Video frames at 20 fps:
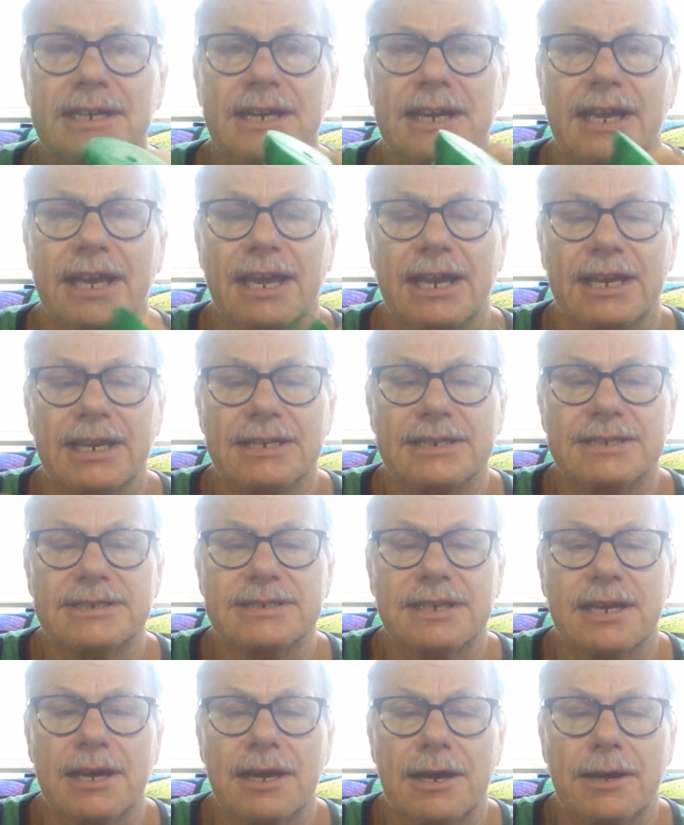It is
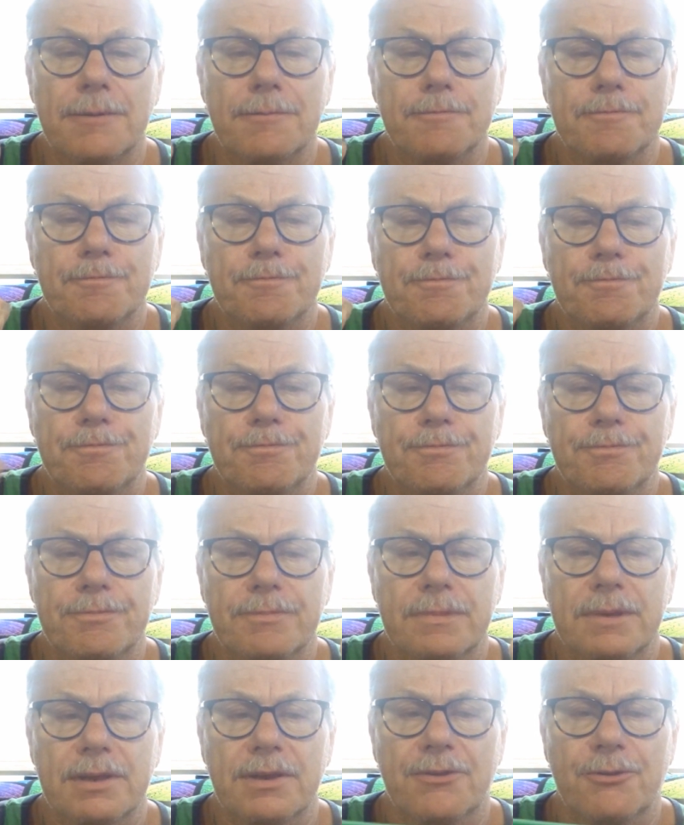
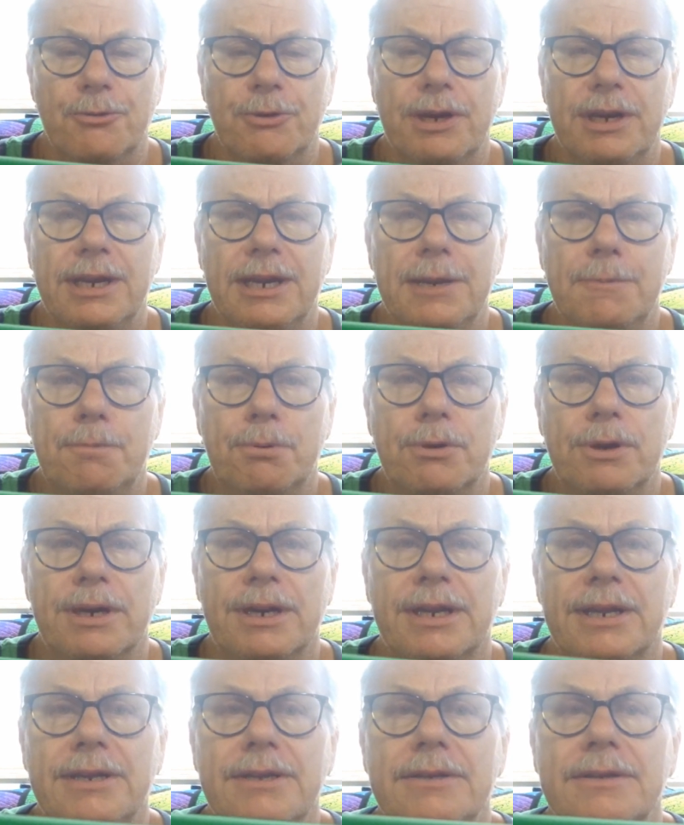3D
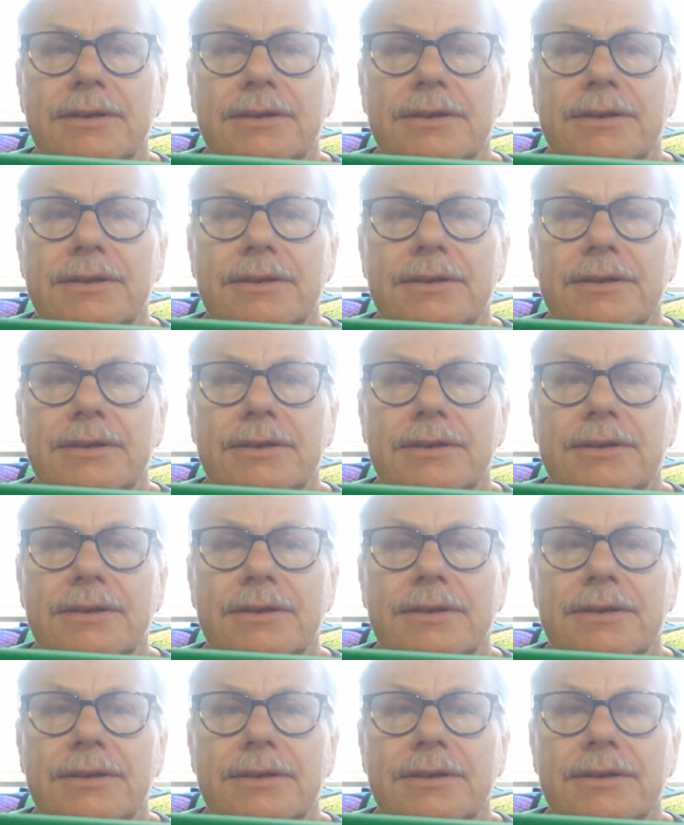printed.